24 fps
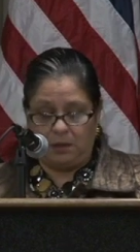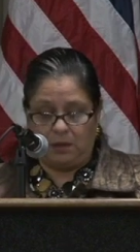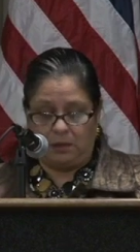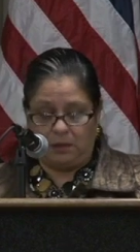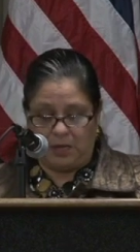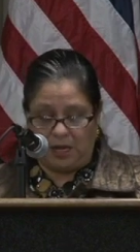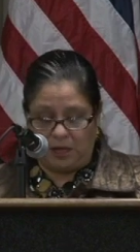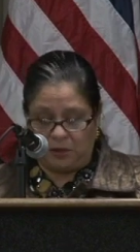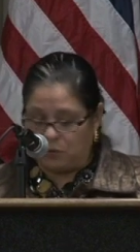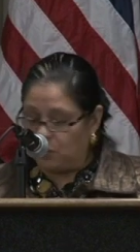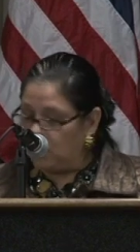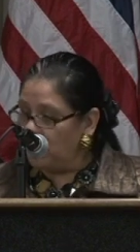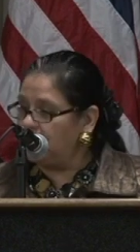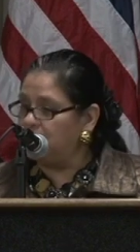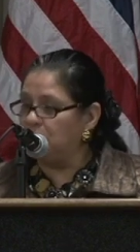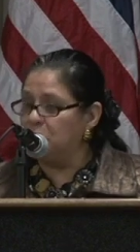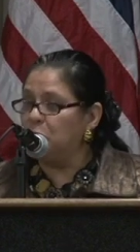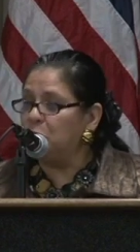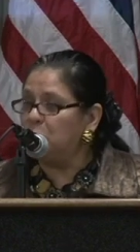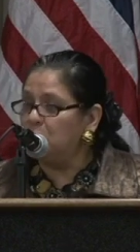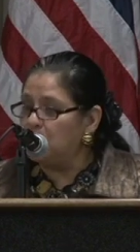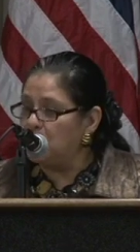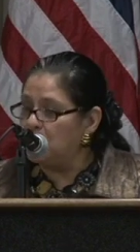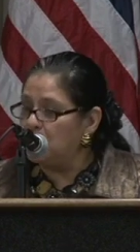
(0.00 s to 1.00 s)
that what
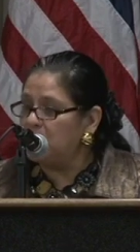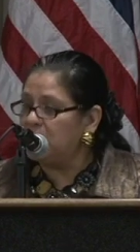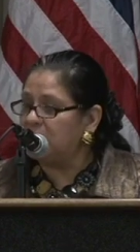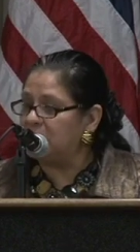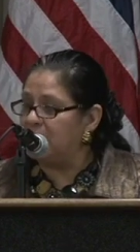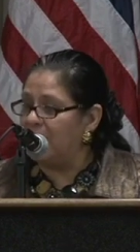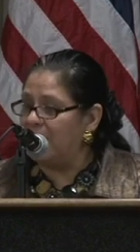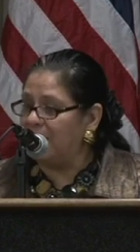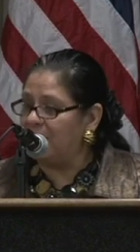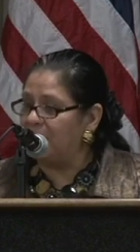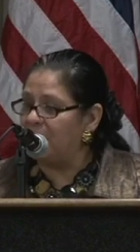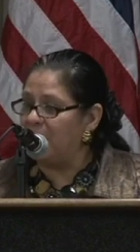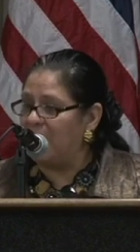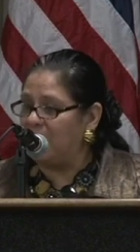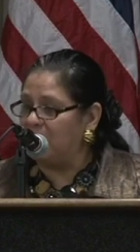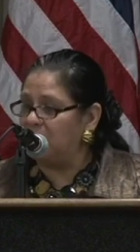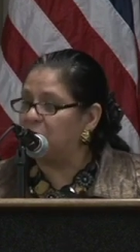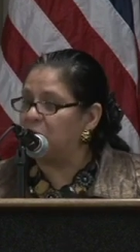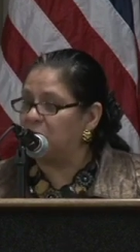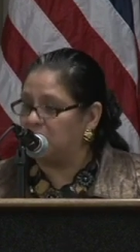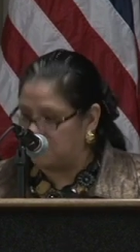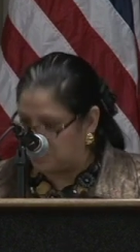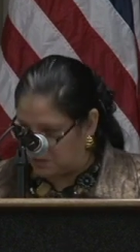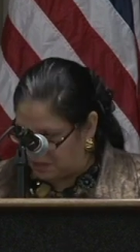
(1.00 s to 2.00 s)
you do is not
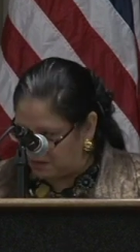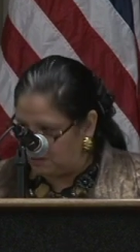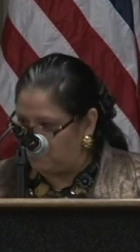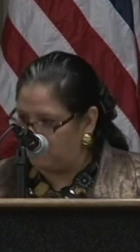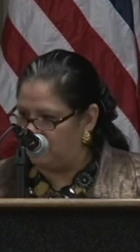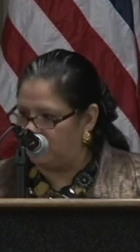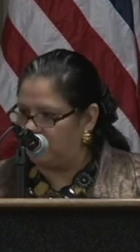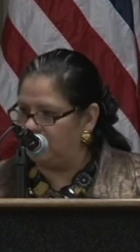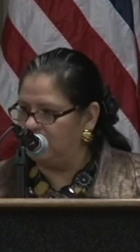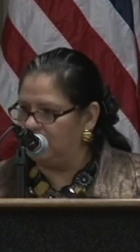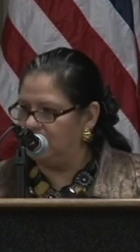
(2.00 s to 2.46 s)
about yourself.